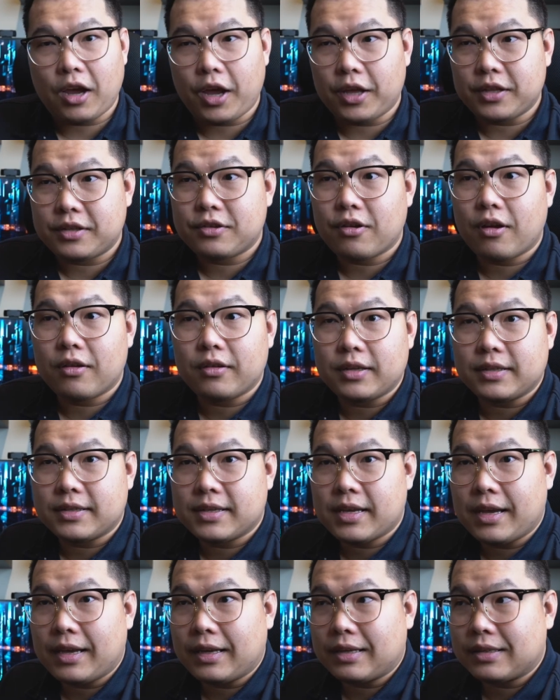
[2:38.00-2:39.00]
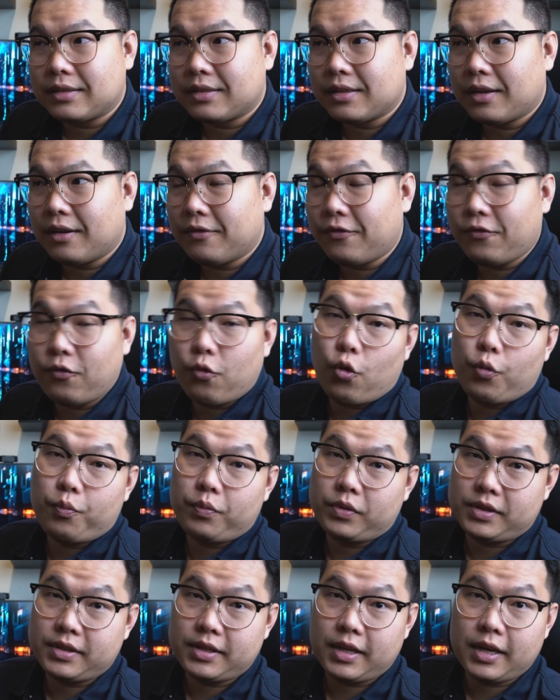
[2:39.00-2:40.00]
It's only takes
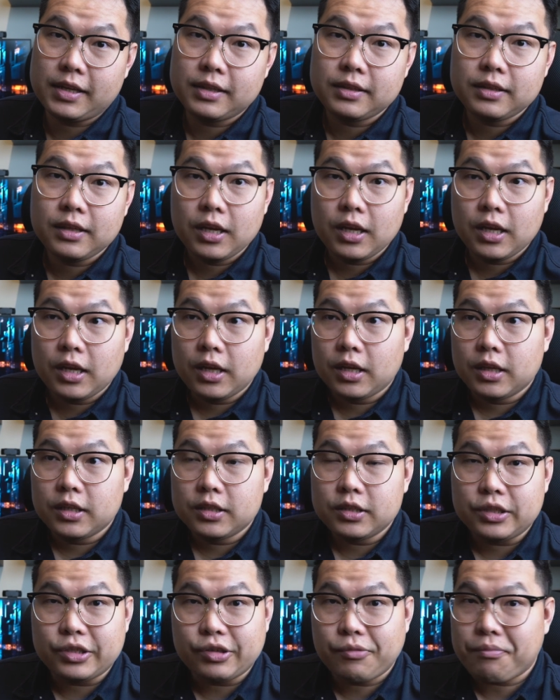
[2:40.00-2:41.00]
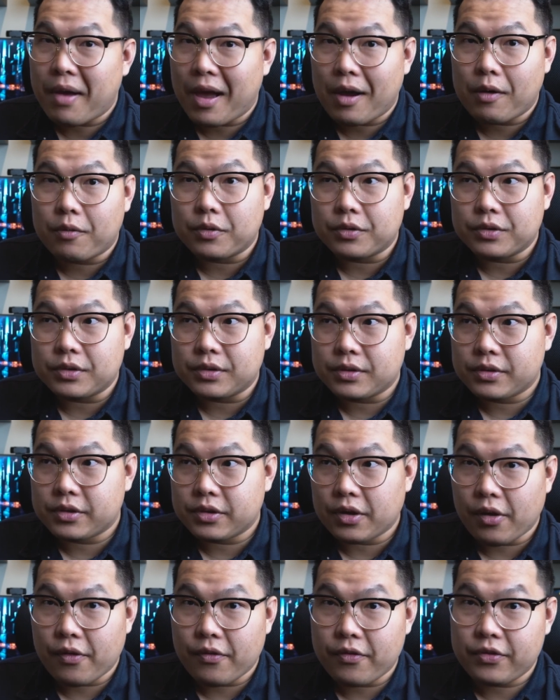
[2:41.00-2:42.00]
4% to power
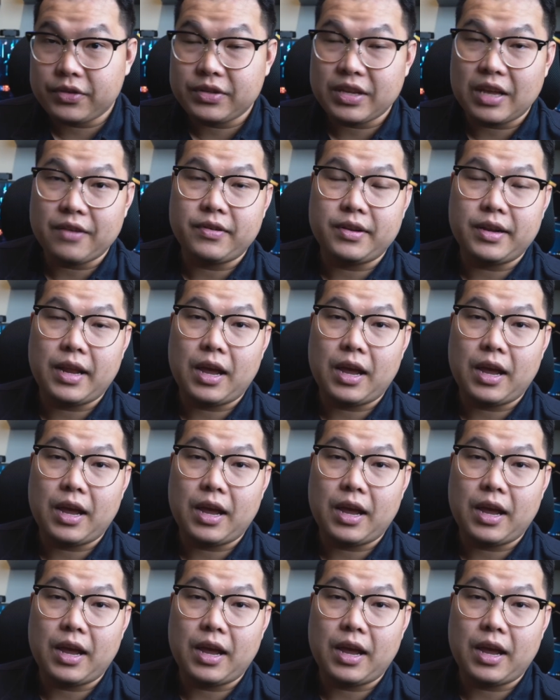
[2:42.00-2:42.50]
7